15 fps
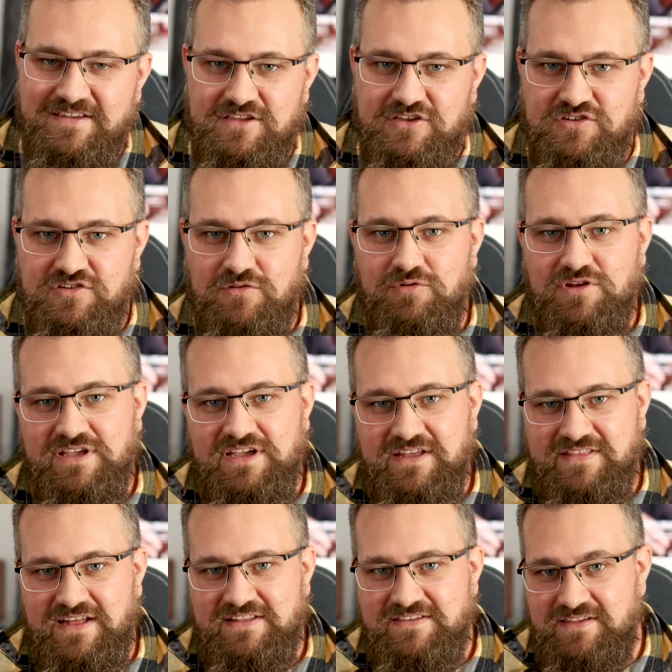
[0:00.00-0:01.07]
you do really
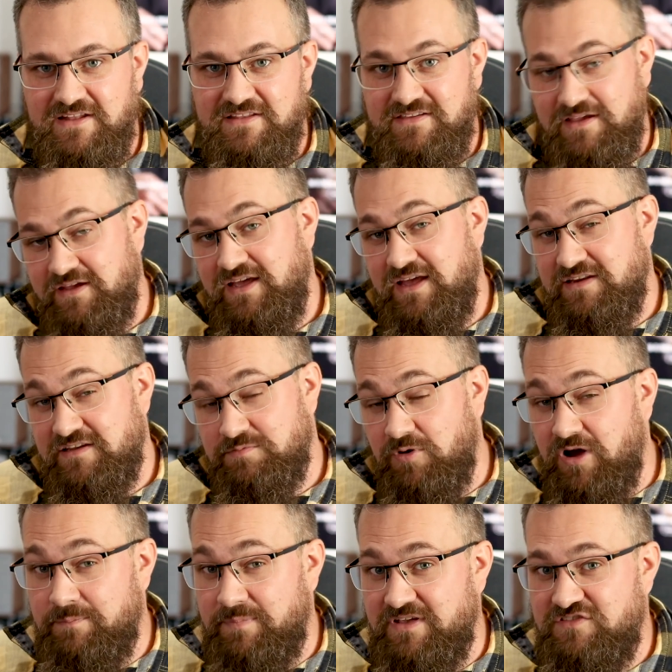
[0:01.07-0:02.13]
get that sense, again,
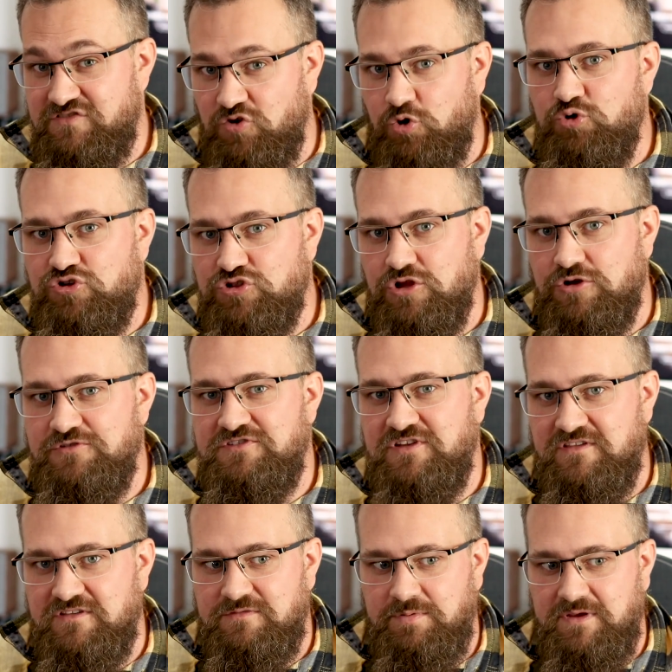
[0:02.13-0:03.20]
despite being so close to
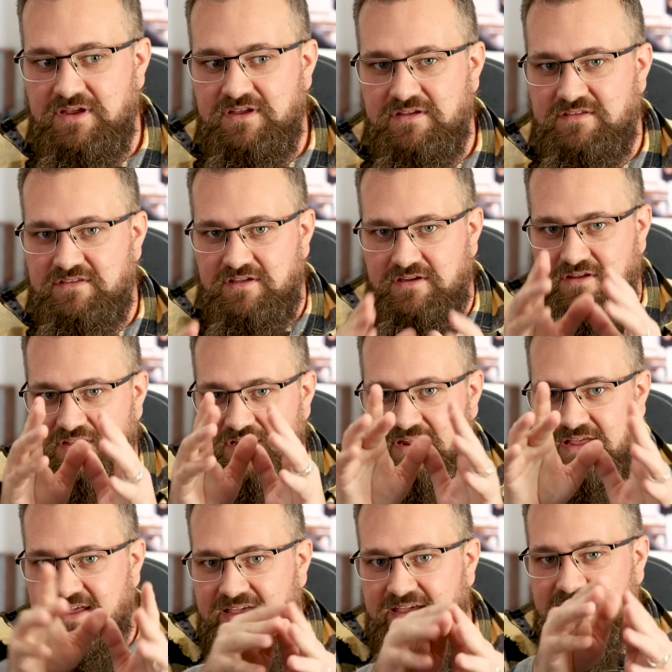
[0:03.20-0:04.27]
the speakers, that you can
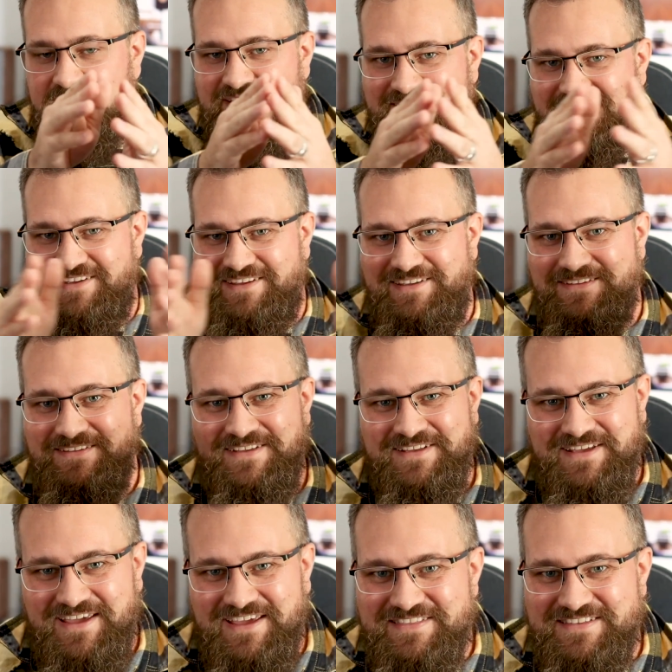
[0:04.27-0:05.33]
hear
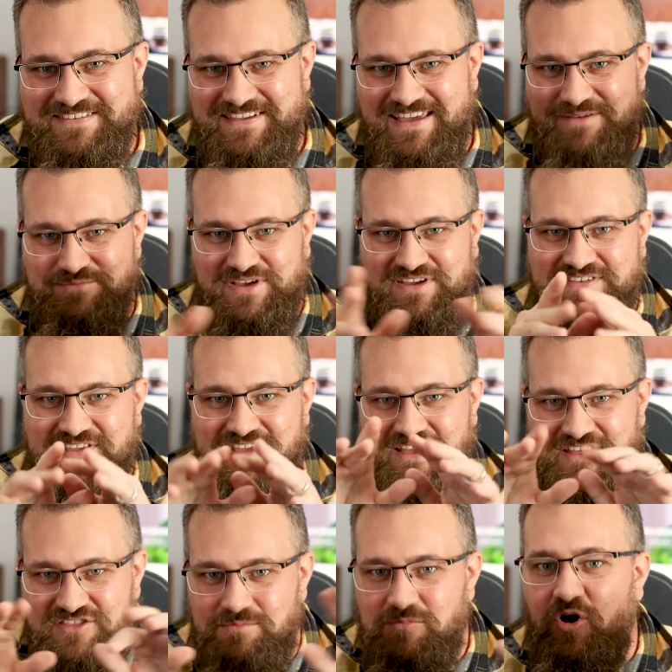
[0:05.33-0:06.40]
in the sound mix
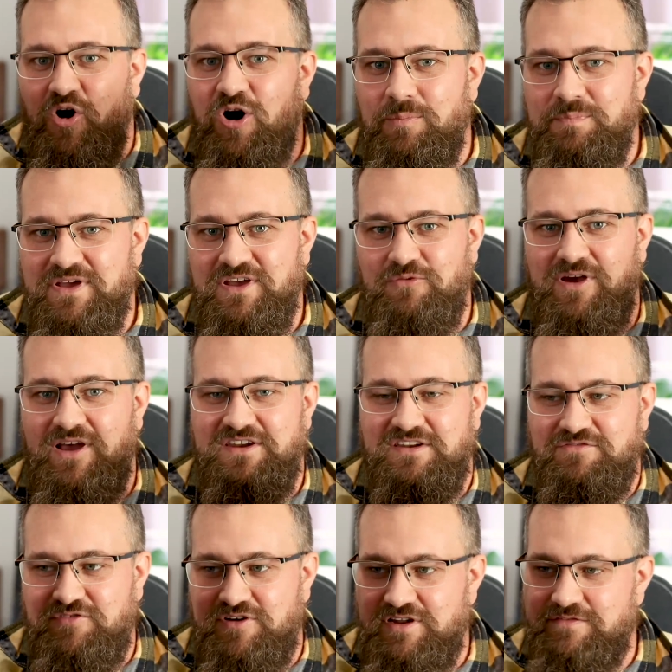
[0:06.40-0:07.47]
them hopping around
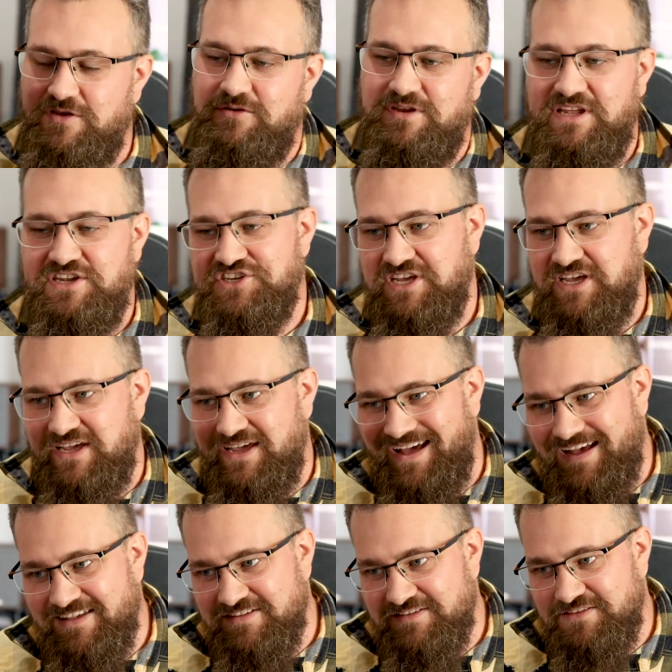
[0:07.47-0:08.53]
in front of you. And each key
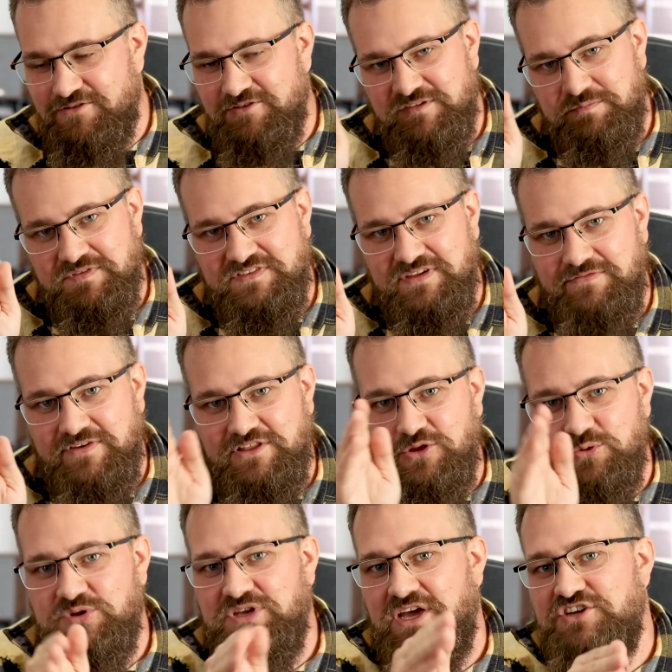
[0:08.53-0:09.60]
has its own specific
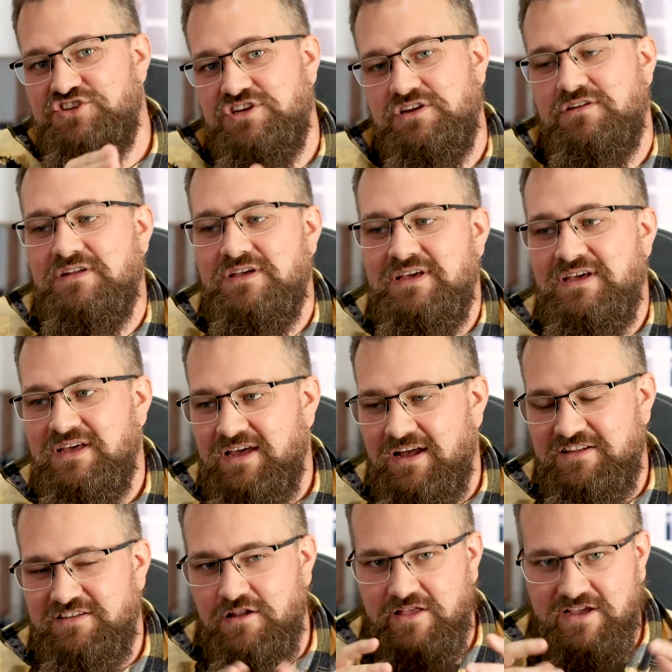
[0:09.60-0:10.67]
location.
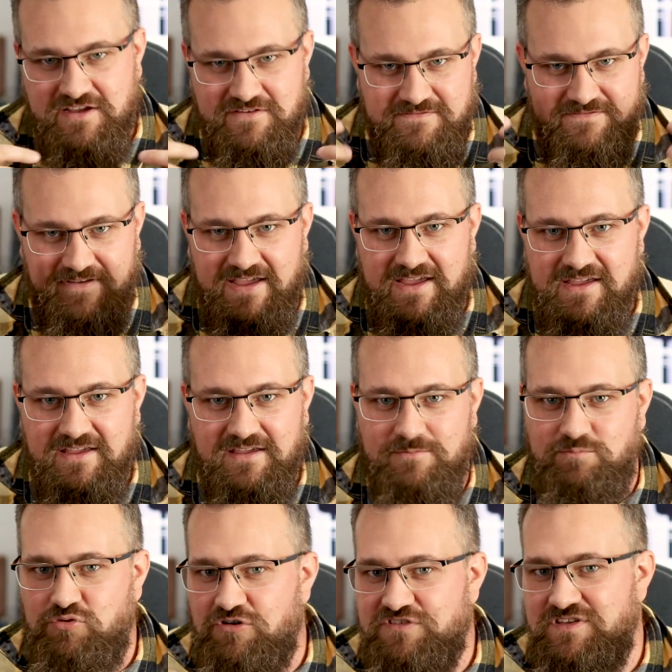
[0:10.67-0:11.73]
It's not like a vague
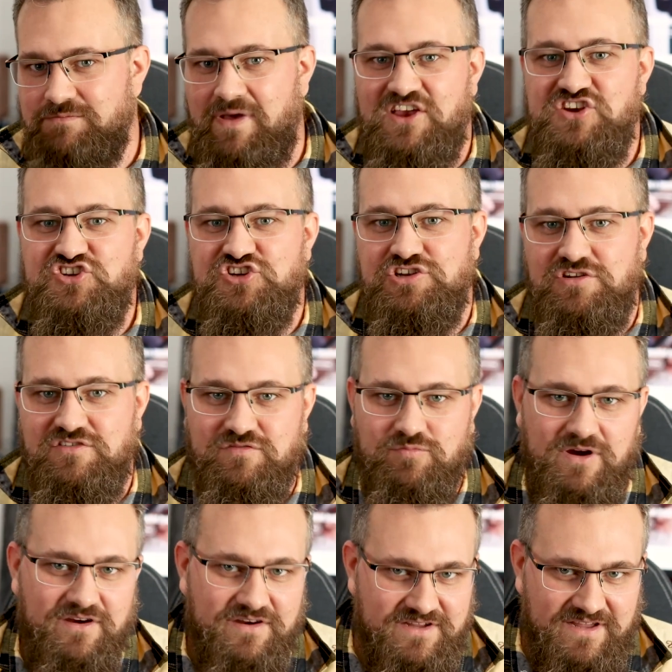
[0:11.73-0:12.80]
approximation of
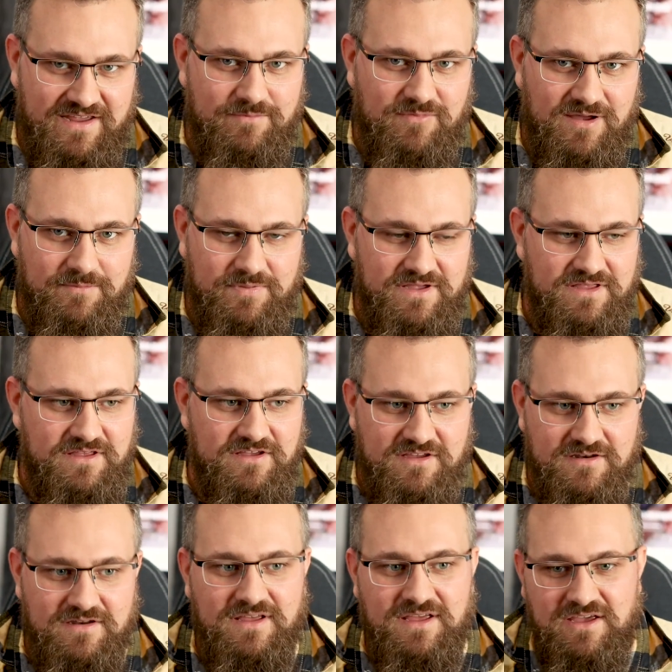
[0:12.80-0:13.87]
where a key might be. You
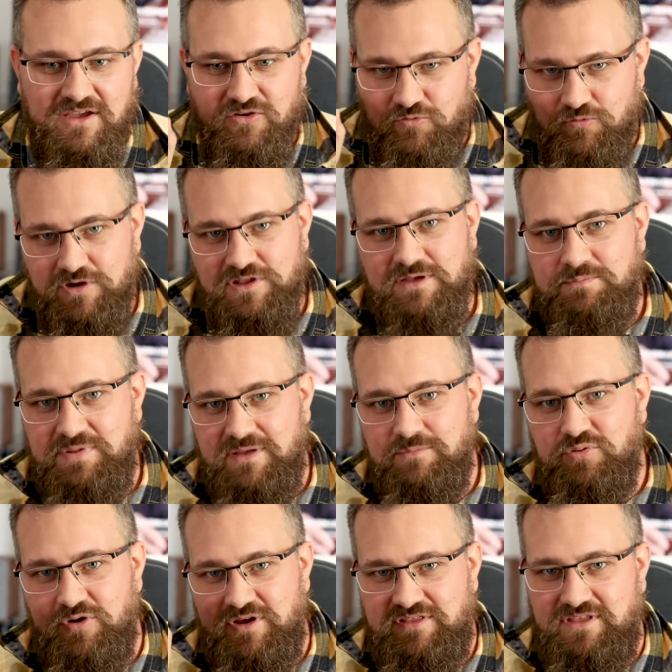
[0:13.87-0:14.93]
can really
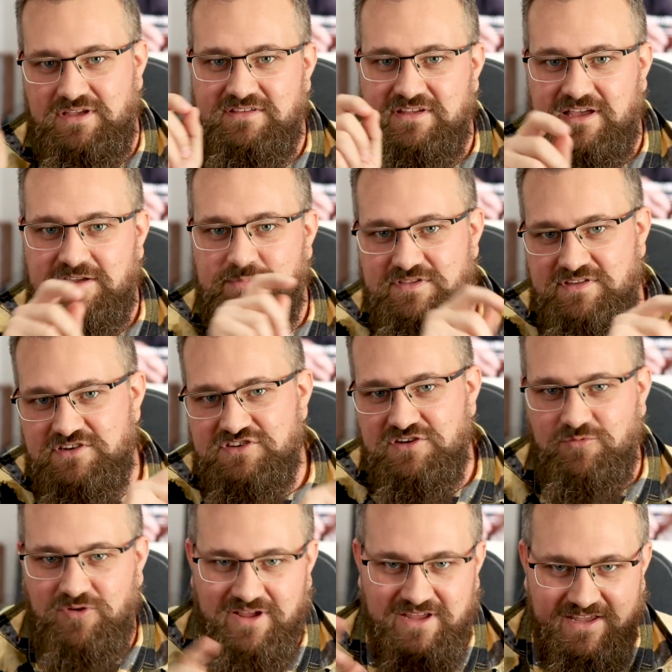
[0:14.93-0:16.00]
pinpoint the exact
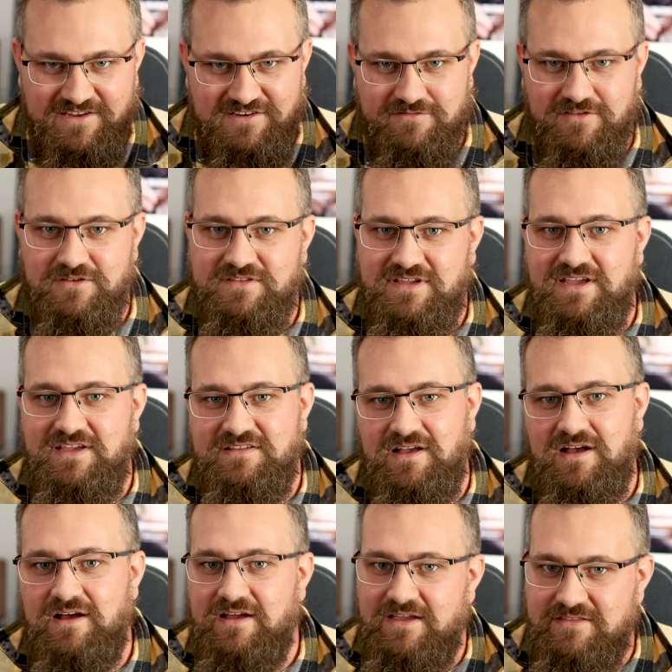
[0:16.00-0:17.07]
position where each of those keys
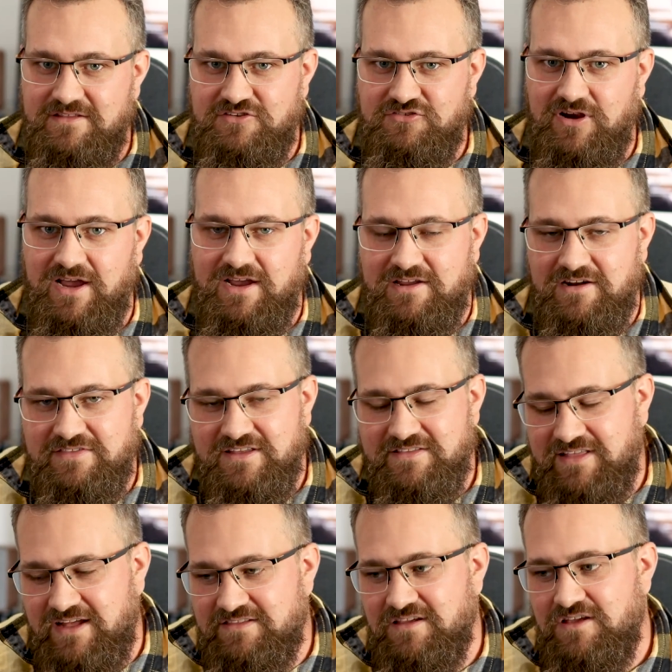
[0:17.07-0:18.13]
are in the track. And I think
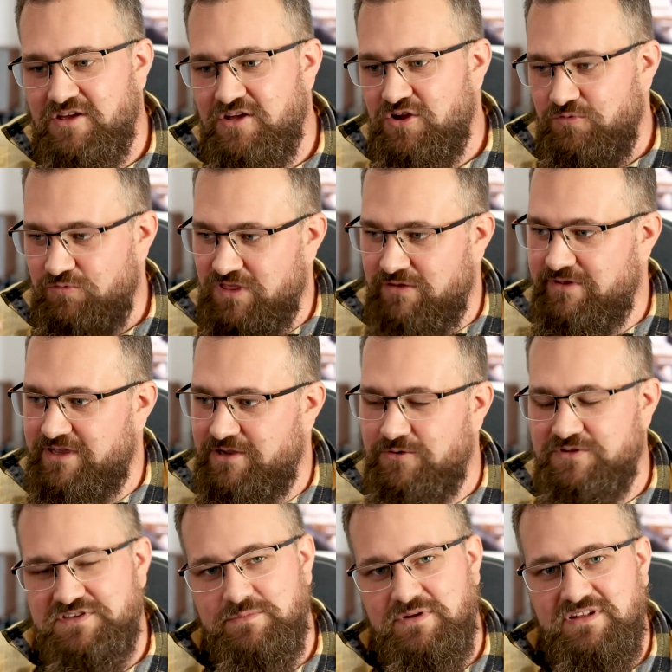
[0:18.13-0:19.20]
that's really, really
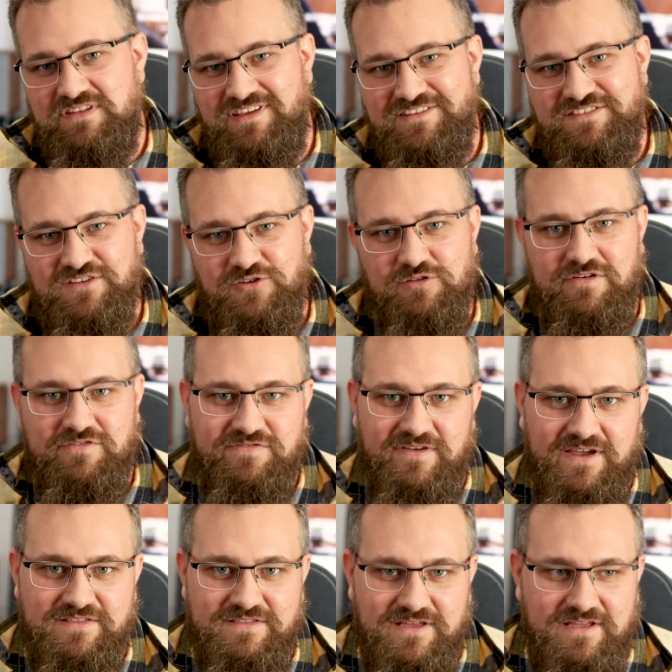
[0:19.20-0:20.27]
awesome. And it's a sort of
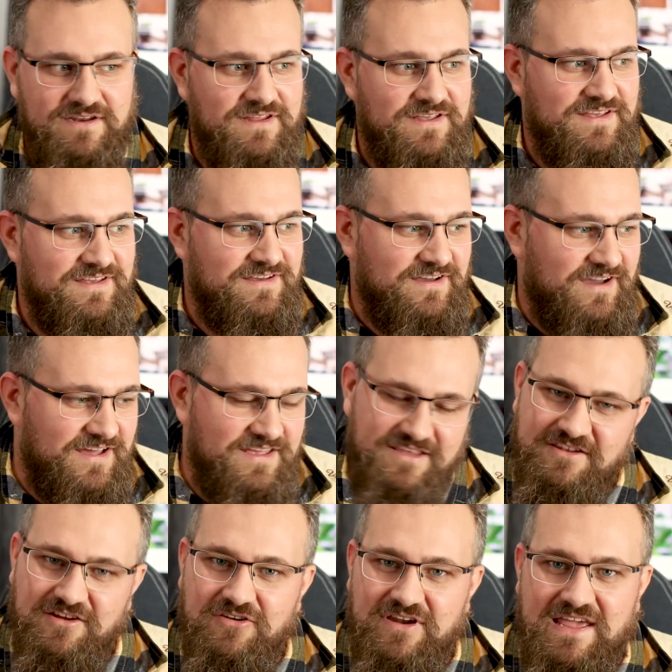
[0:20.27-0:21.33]
effect that
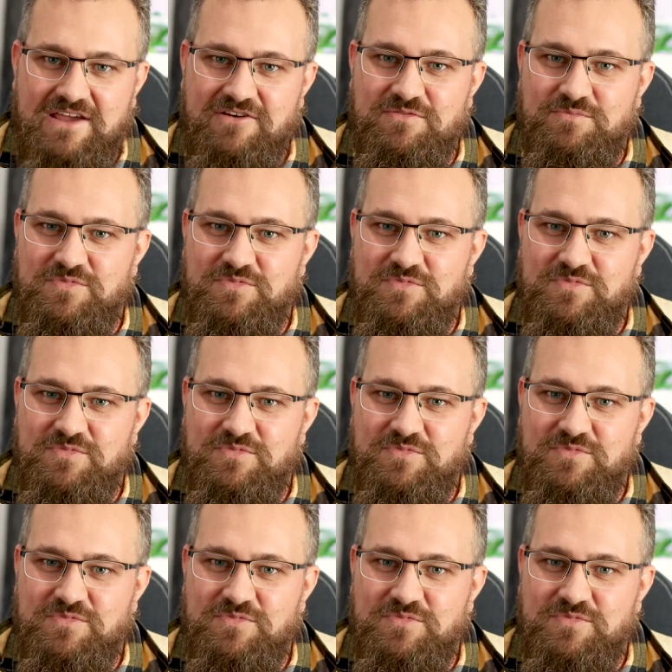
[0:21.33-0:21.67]
you don't hear